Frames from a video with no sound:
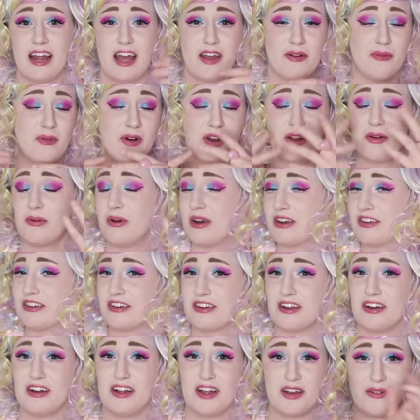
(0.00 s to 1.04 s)
I want to watch
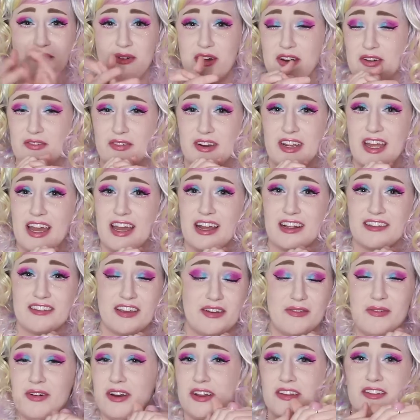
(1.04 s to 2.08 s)
it all, I want to react,
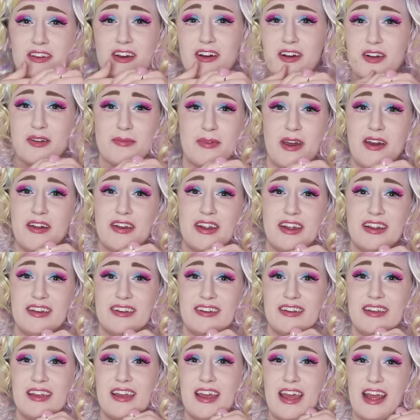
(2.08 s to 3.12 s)
I want to talk about it
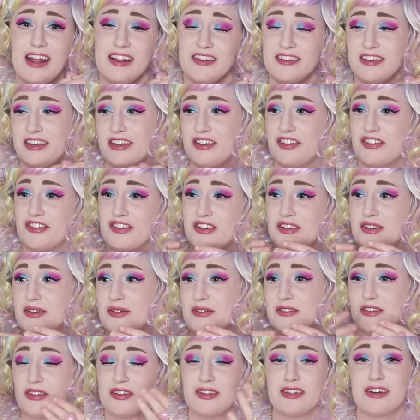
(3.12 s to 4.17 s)
and teach
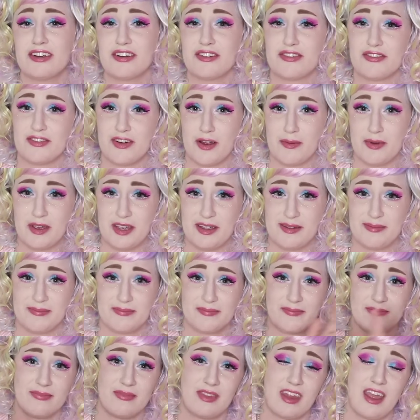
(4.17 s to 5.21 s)
you to learn from it.
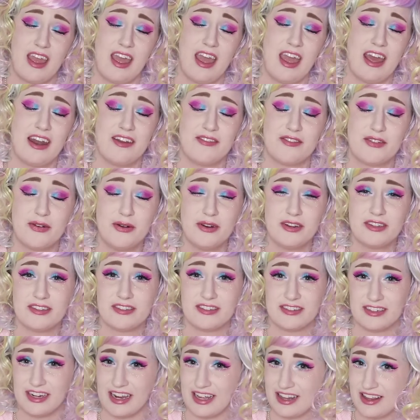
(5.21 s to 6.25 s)
And of course,
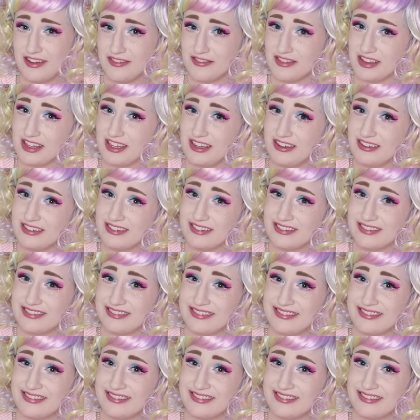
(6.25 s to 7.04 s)
stay lovely.